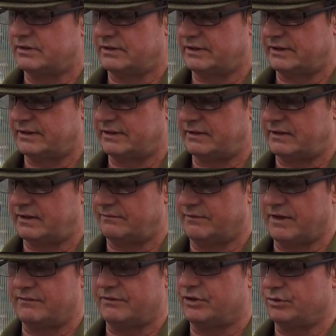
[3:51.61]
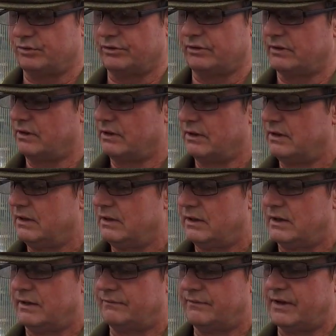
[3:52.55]
I've never done
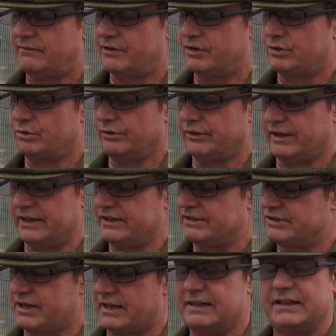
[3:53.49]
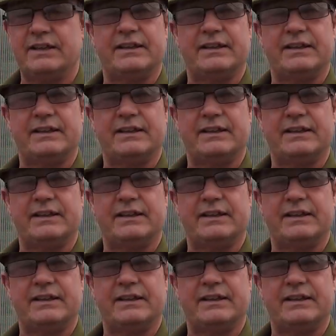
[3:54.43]
any